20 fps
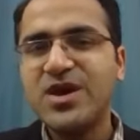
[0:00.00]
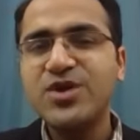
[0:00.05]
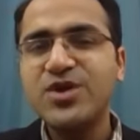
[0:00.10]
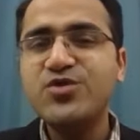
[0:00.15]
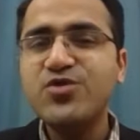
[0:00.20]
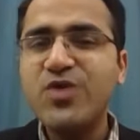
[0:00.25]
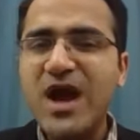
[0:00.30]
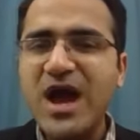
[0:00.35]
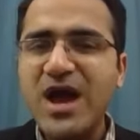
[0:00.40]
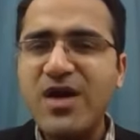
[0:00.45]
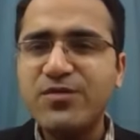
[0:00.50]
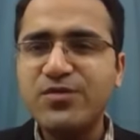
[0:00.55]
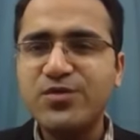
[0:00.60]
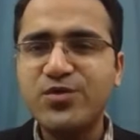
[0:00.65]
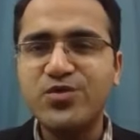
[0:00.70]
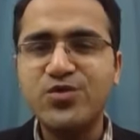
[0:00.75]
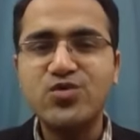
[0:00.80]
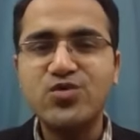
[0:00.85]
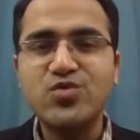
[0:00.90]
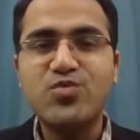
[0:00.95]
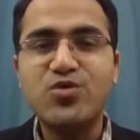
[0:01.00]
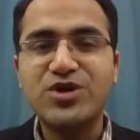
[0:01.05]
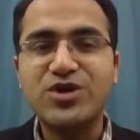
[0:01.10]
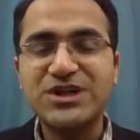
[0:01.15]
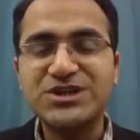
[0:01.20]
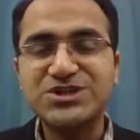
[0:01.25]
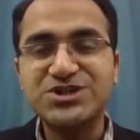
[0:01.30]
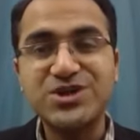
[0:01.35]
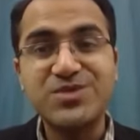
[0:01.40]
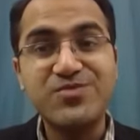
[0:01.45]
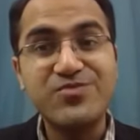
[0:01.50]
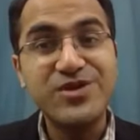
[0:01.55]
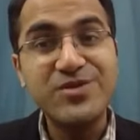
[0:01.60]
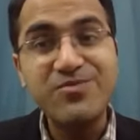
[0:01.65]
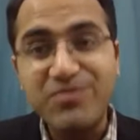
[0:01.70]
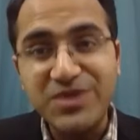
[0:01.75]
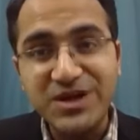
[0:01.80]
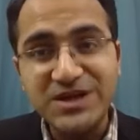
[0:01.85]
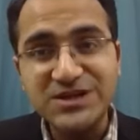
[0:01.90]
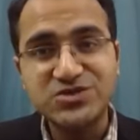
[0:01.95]
You have to do potassium
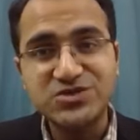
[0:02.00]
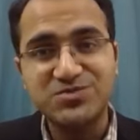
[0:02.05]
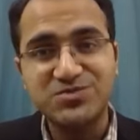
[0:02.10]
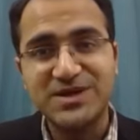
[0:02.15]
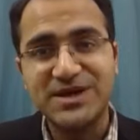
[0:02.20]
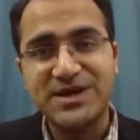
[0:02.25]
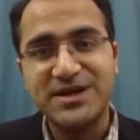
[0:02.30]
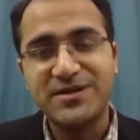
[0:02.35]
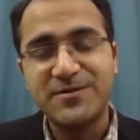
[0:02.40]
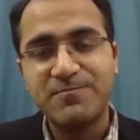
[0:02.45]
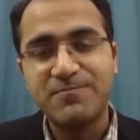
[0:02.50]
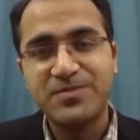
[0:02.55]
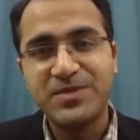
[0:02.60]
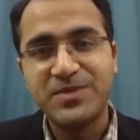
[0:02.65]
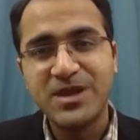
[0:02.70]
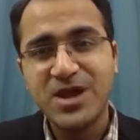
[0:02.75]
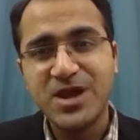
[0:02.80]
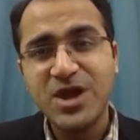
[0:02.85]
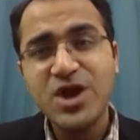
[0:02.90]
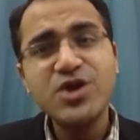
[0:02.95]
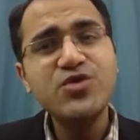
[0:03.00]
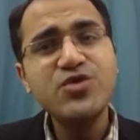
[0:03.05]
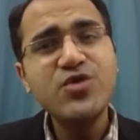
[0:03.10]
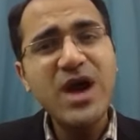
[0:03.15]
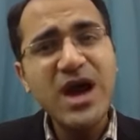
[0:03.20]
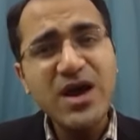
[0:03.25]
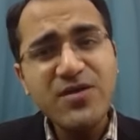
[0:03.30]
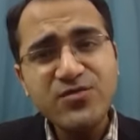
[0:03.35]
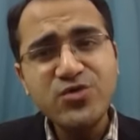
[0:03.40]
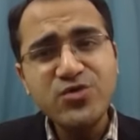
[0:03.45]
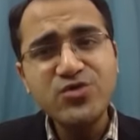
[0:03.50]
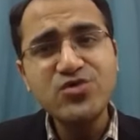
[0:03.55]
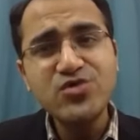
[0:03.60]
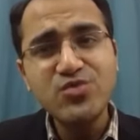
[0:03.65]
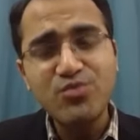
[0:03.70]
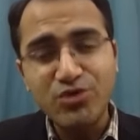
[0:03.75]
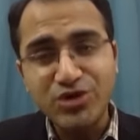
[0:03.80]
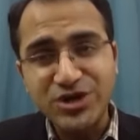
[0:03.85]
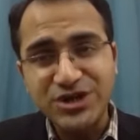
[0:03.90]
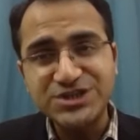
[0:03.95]
replacement you have to
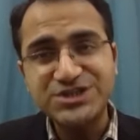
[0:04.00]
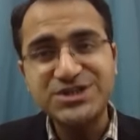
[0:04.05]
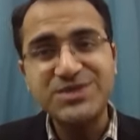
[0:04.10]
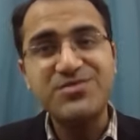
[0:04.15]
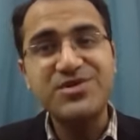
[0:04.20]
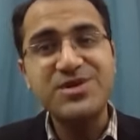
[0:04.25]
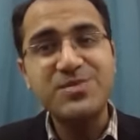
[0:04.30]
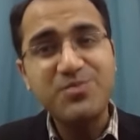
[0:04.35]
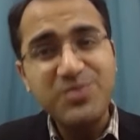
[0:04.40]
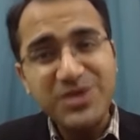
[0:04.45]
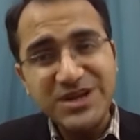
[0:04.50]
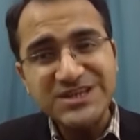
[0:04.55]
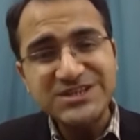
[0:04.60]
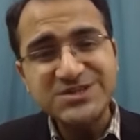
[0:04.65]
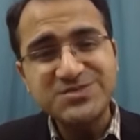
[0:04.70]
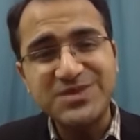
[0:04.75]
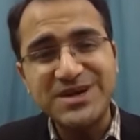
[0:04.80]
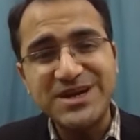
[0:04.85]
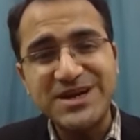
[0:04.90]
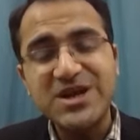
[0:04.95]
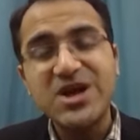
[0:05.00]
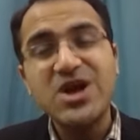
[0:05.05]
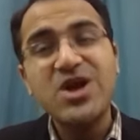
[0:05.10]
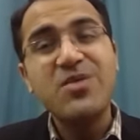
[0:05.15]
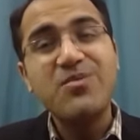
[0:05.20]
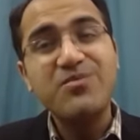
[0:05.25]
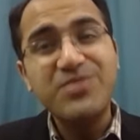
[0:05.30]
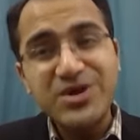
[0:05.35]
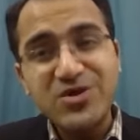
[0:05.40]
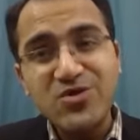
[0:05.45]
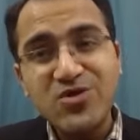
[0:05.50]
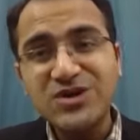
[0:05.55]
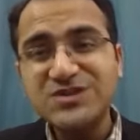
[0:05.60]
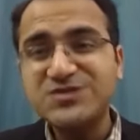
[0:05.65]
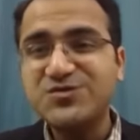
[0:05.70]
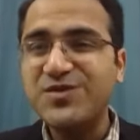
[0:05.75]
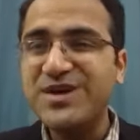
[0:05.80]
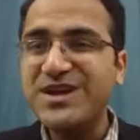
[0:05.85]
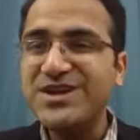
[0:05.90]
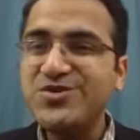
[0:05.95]
do potassium replacement
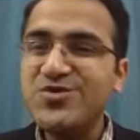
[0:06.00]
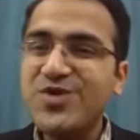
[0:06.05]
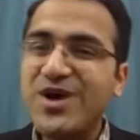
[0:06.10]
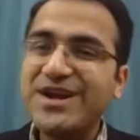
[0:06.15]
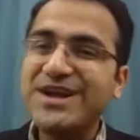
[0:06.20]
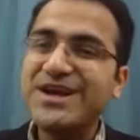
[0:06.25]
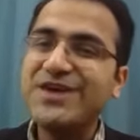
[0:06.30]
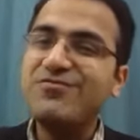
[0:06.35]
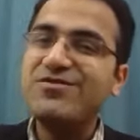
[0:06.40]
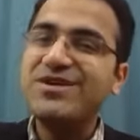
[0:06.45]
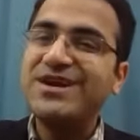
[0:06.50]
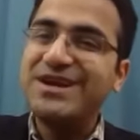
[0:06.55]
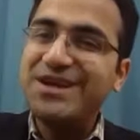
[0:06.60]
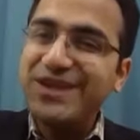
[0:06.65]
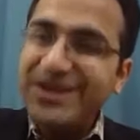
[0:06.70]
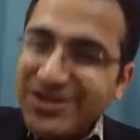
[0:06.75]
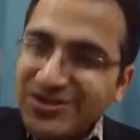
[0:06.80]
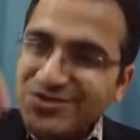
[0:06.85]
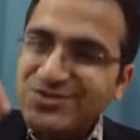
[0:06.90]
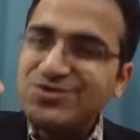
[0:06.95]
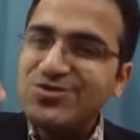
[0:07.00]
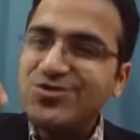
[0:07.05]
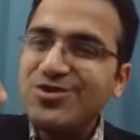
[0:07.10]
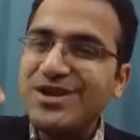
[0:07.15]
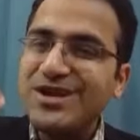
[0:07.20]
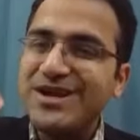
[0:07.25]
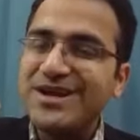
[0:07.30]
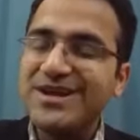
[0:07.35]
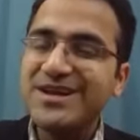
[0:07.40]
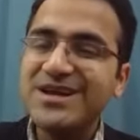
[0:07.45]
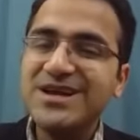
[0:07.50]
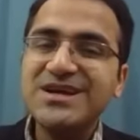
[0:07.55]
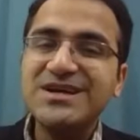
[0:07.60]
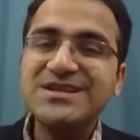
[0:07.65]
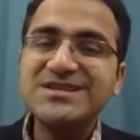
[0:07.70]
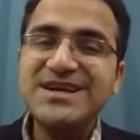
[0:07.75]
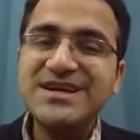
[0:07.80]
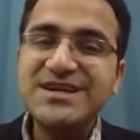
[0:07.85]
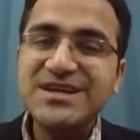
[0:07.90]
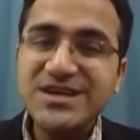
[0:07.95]
because when you are giving insulin
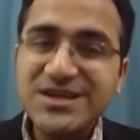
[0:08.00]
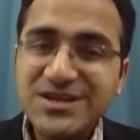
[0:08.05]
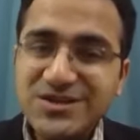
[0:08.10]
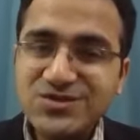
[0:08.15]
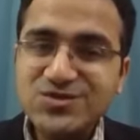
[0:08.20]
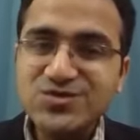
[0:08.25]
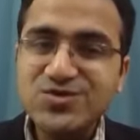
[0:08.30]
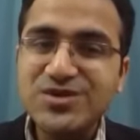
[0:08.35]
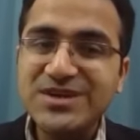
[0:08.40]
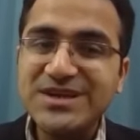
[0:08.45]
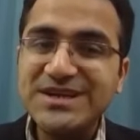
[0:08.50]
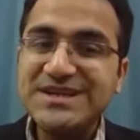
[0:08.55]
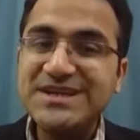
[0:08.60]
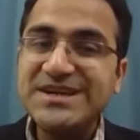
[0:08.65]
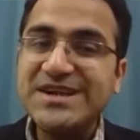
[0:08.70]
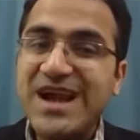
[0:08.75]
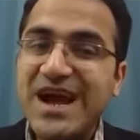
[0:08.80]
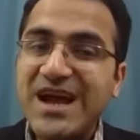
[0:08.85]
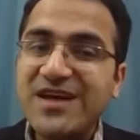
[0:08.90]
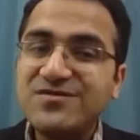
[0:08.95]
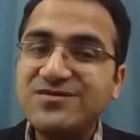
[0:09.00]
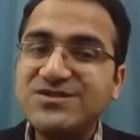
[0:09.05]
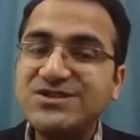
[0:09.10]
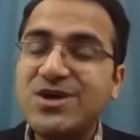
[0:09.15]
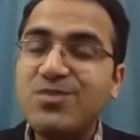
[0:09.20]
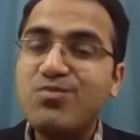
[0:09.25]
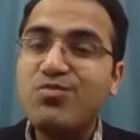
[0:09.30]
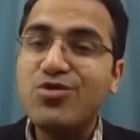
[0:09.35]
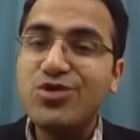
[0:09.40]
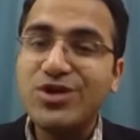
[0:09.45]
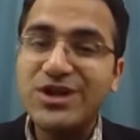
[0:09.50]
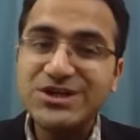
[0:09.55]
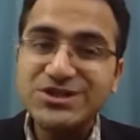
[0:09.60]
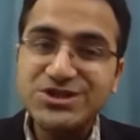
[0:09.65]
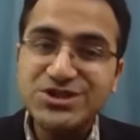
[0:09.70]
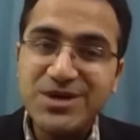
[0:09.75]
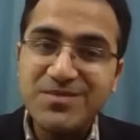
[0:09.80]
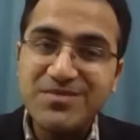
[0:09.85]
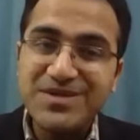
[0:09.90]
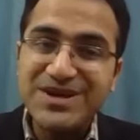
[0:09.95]
that insulin drives the
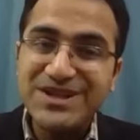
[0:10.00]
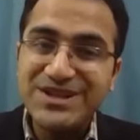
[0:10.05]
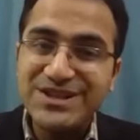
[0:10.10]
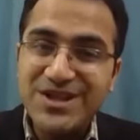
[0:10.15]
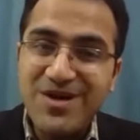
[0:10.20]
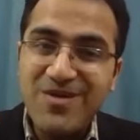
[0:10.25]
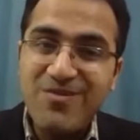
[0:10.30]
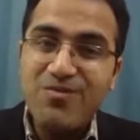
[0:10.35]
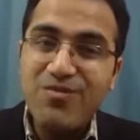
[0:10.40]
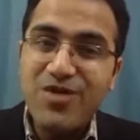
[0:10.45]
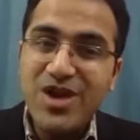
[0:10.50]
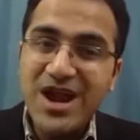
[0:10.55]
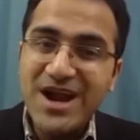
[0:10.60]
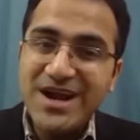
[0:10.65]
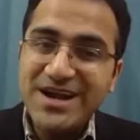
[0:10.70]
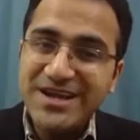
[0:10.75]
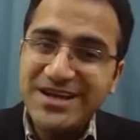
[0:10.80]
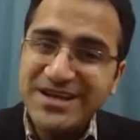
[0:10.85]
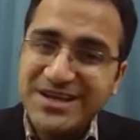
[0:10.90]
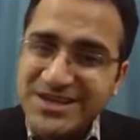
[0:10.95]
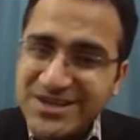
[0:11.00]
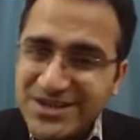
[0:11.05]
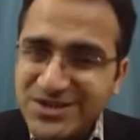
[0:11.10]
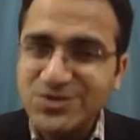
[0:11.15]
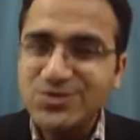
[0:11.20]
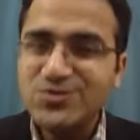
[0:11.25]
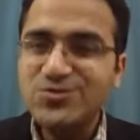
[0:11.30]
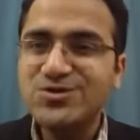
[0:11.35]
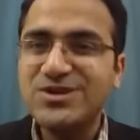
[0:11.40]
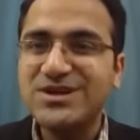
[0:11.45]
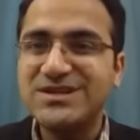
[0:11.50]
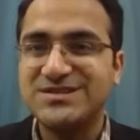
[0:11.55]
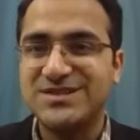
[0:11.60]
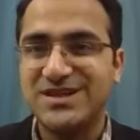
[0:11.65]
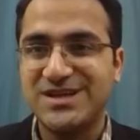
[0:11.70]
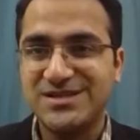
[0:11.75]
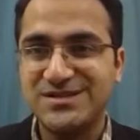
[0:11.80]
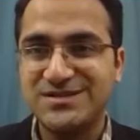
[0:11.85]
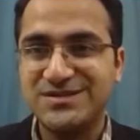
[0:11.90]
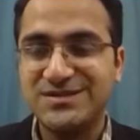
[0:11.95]
potassium in the blood into the
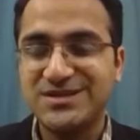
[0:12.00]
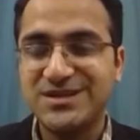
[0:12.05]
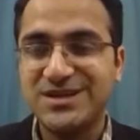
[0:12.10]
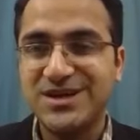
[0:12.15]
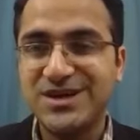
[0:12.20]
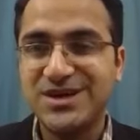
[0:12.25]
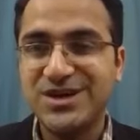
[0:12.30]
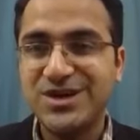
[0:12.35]
cells